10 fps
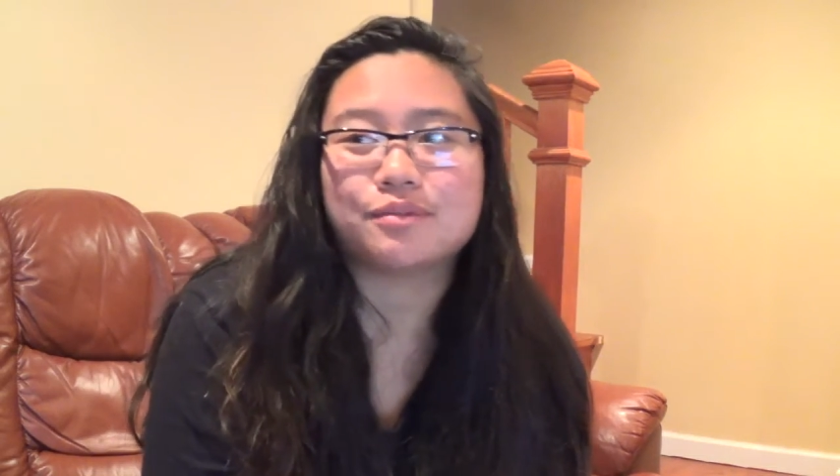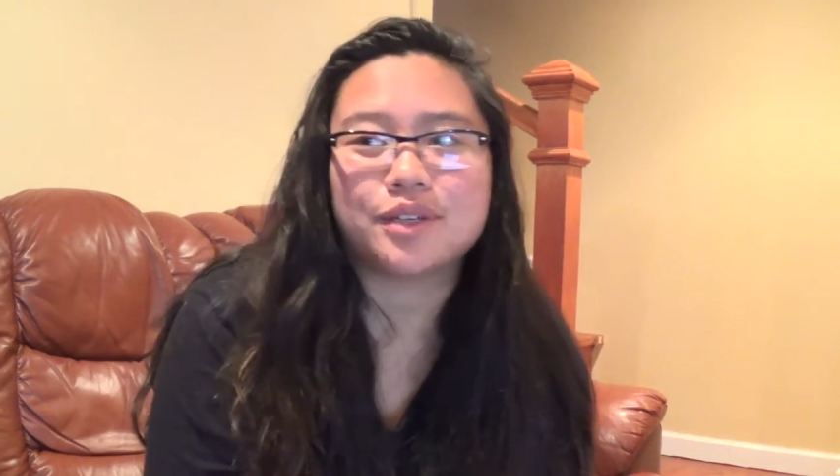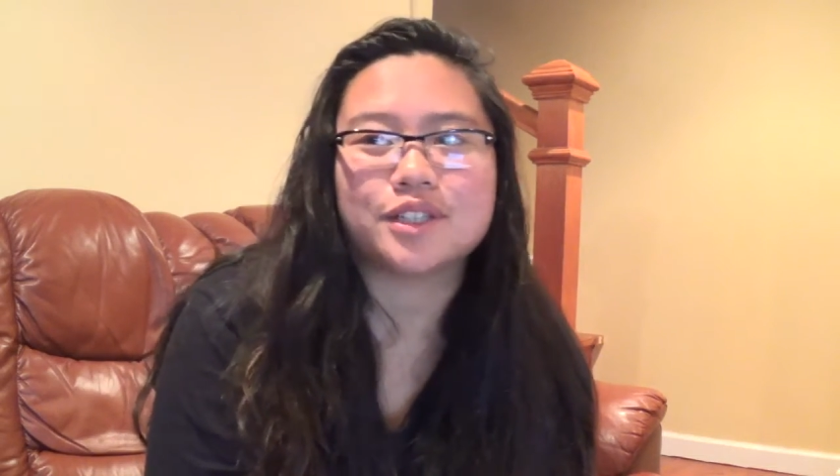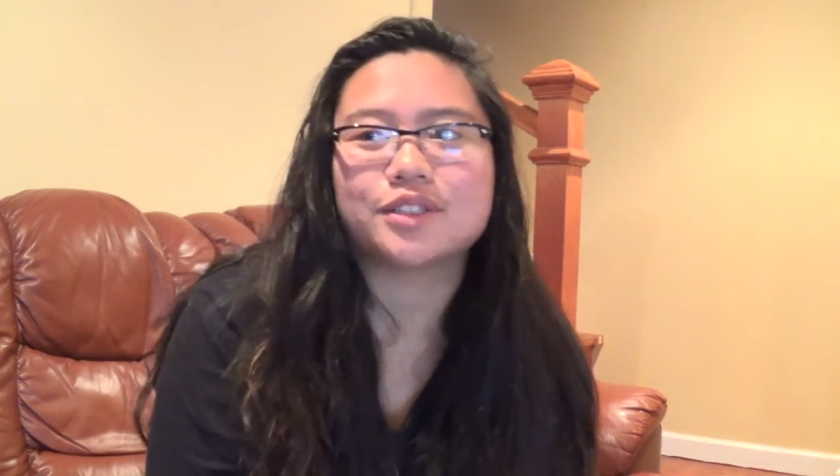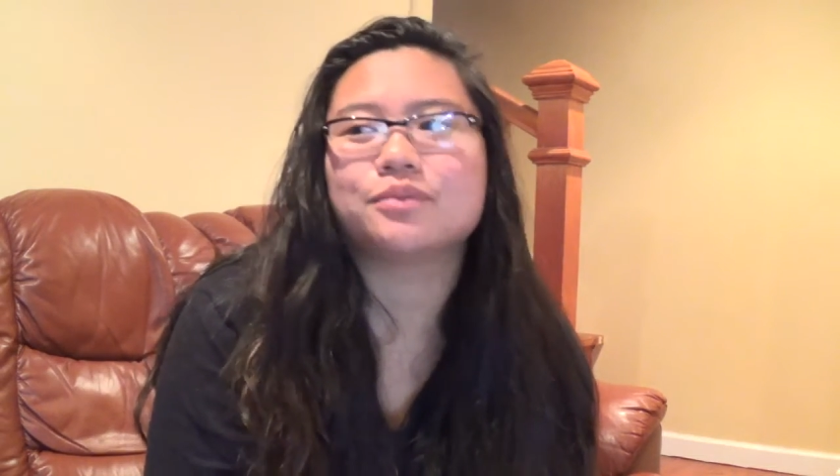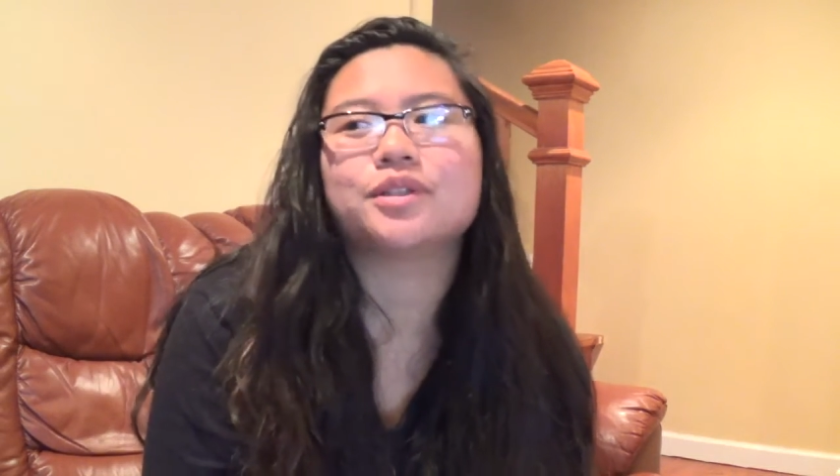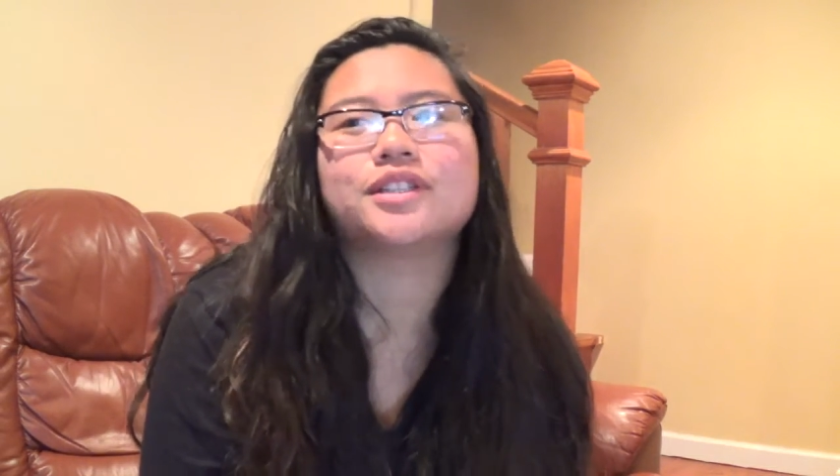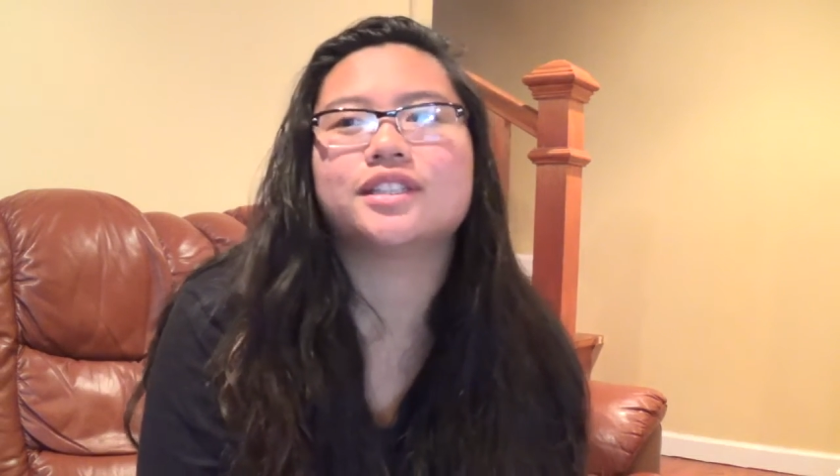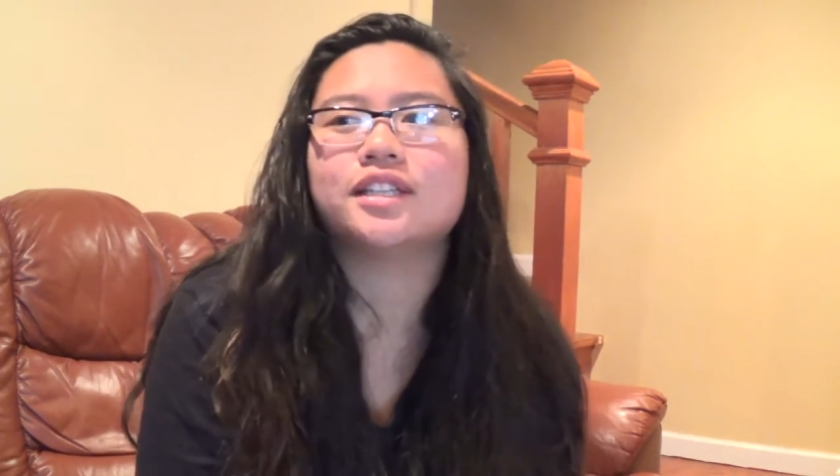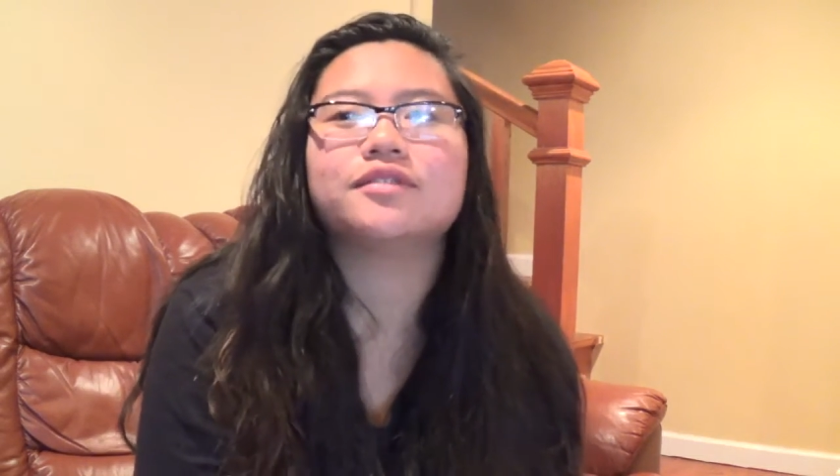impatient
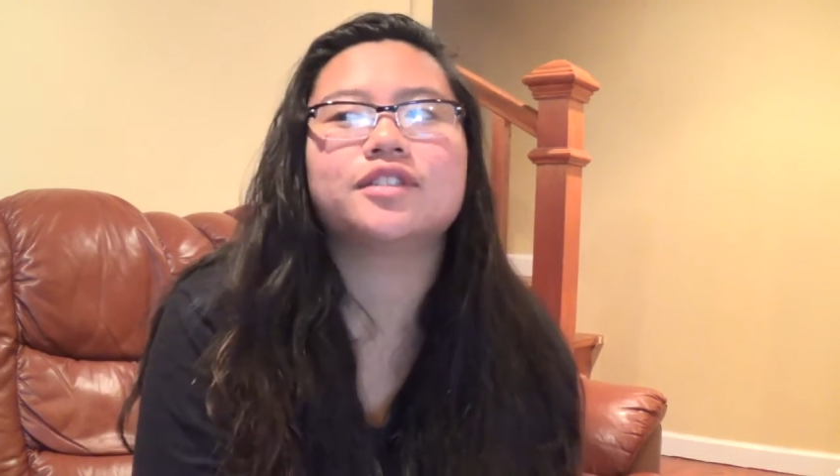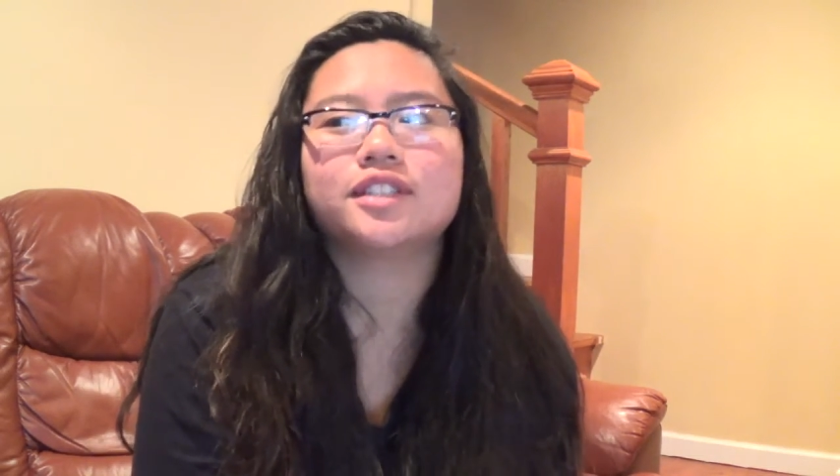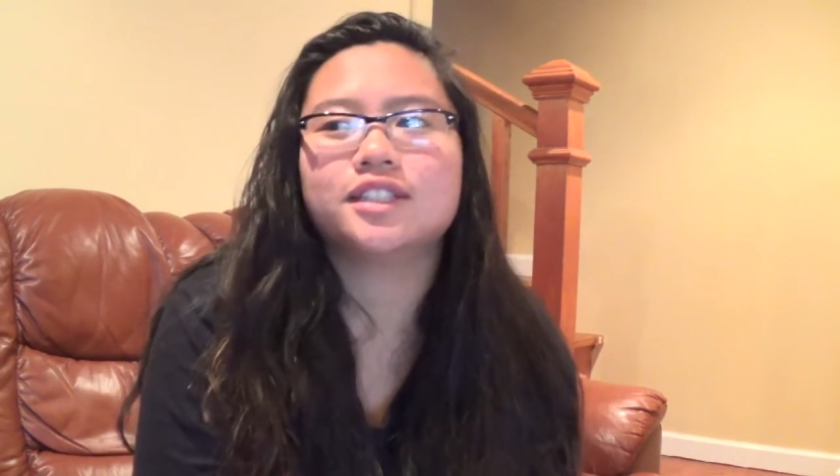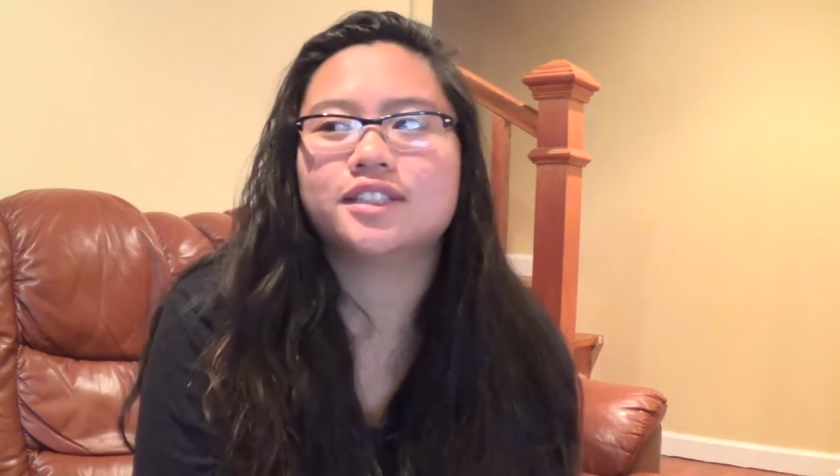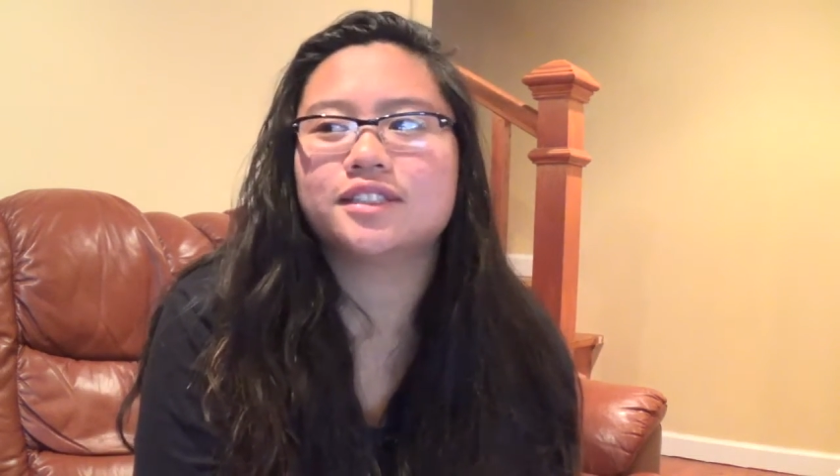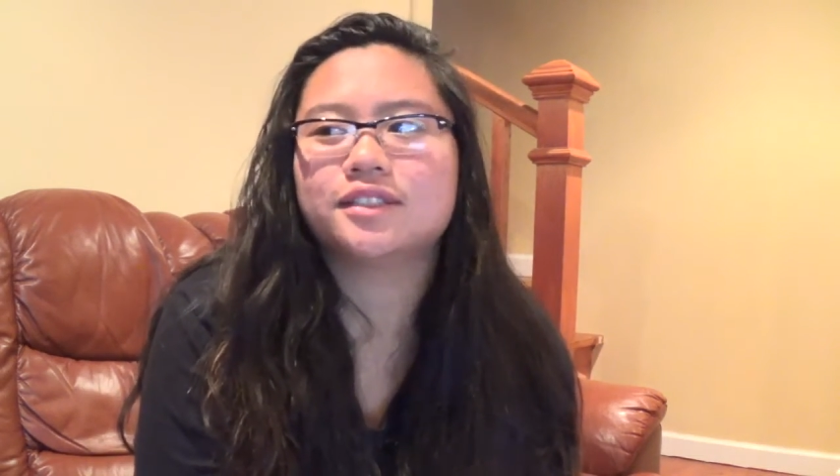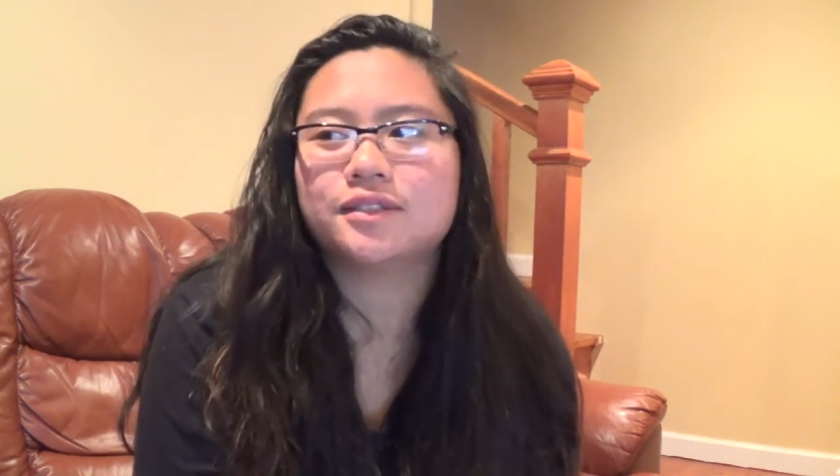person ever.